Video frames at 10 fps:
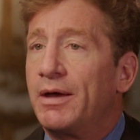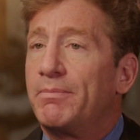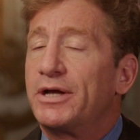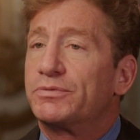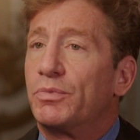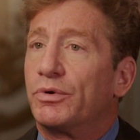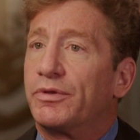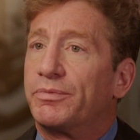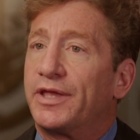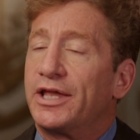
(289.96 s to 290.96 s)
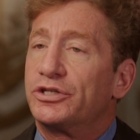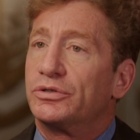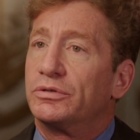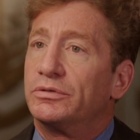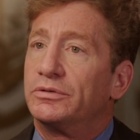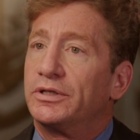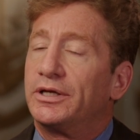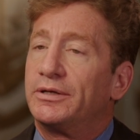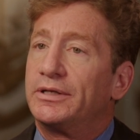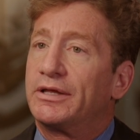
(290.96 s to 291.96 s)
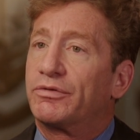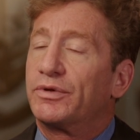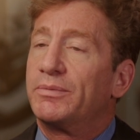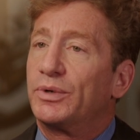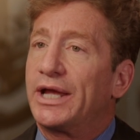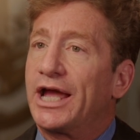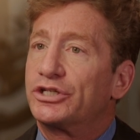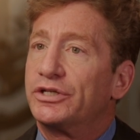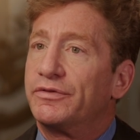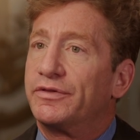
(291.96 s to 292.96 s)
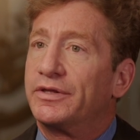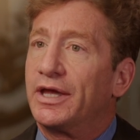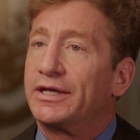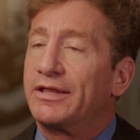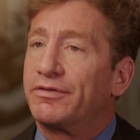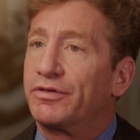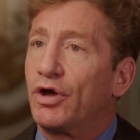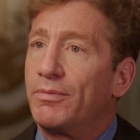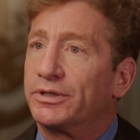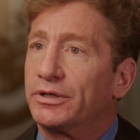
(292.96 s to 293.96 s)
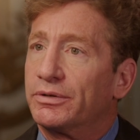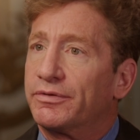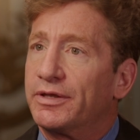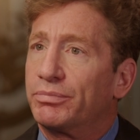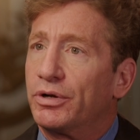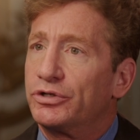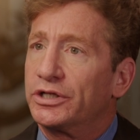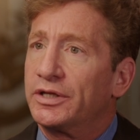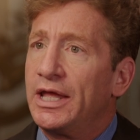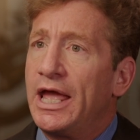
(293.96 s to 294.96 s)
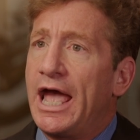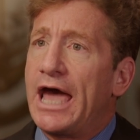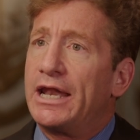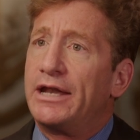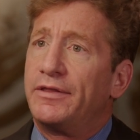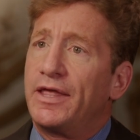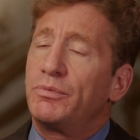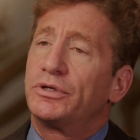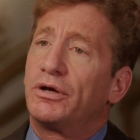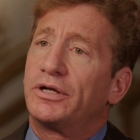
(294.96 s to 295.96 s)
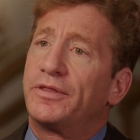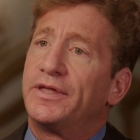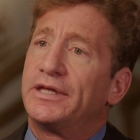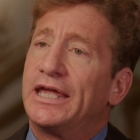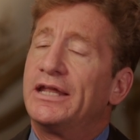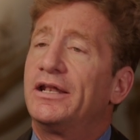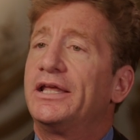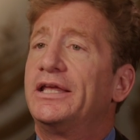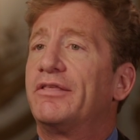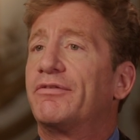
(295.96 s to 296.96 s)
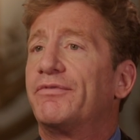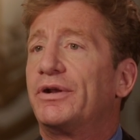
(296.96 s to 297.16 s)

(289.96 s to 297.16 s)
much more substantial uh, extreme reactions against the common currency project. Of course. And in that regard, I think Italy is a